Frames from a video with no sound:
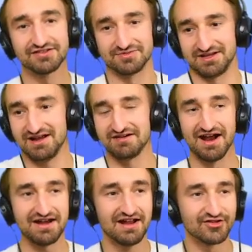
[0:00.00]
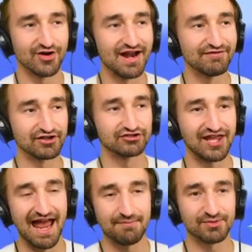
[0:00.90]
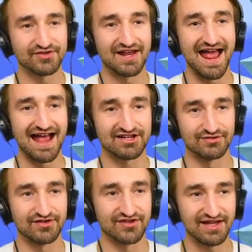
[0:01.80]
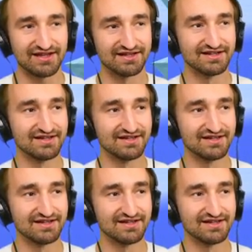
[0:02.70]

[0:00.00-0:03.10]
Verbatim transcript: So like, all right. So I'd have like ten percent accuracy.